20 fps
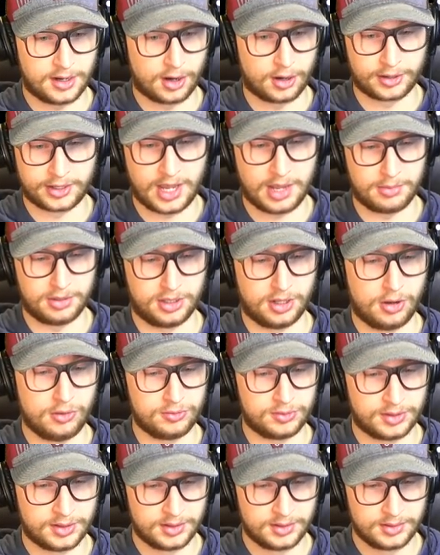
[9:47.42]
in our game
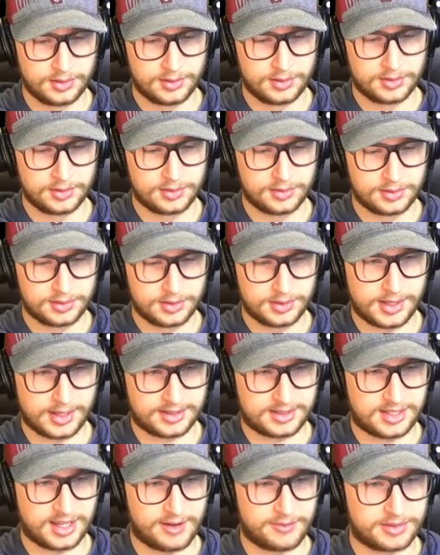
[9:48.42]
alone.
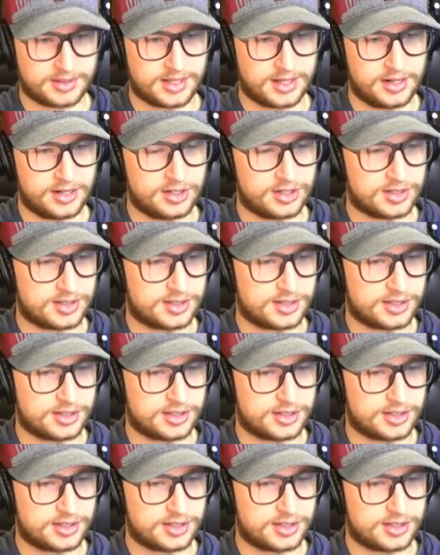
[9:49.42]
That save percentage is